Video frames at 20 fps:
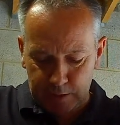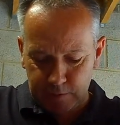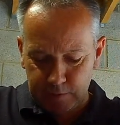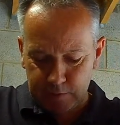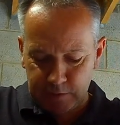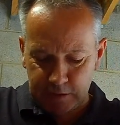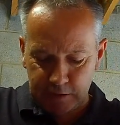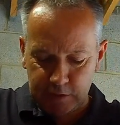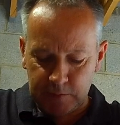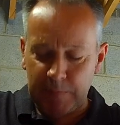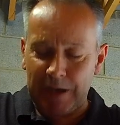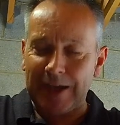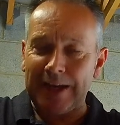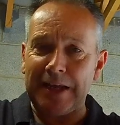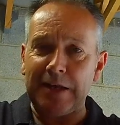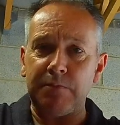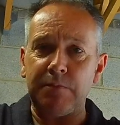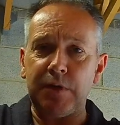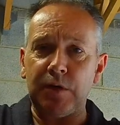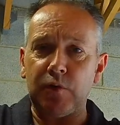sits about
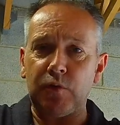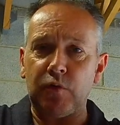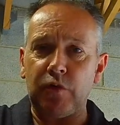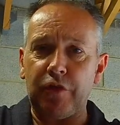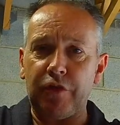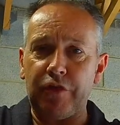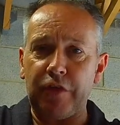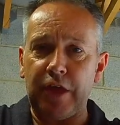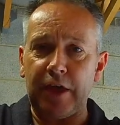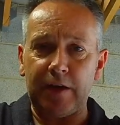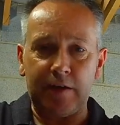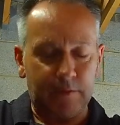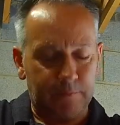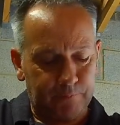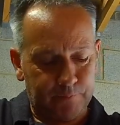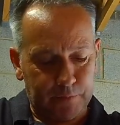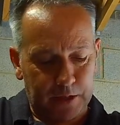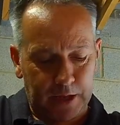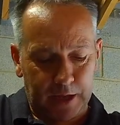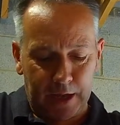8mm thick,
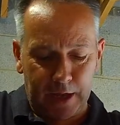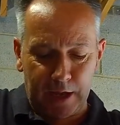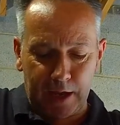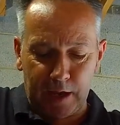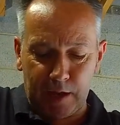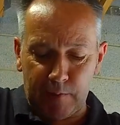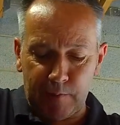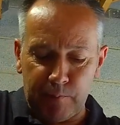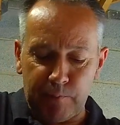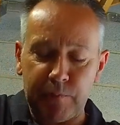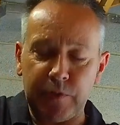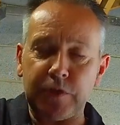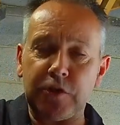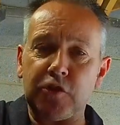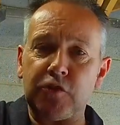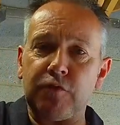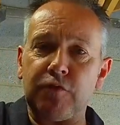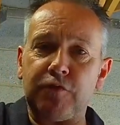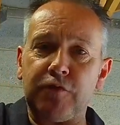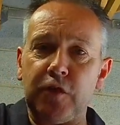but
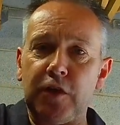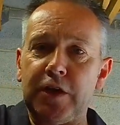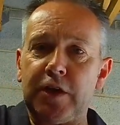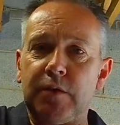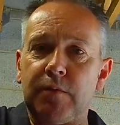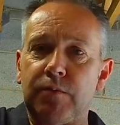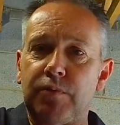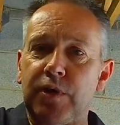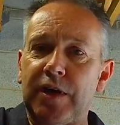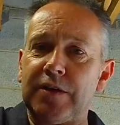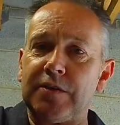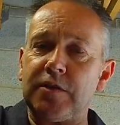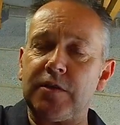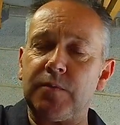doesn't fully compress,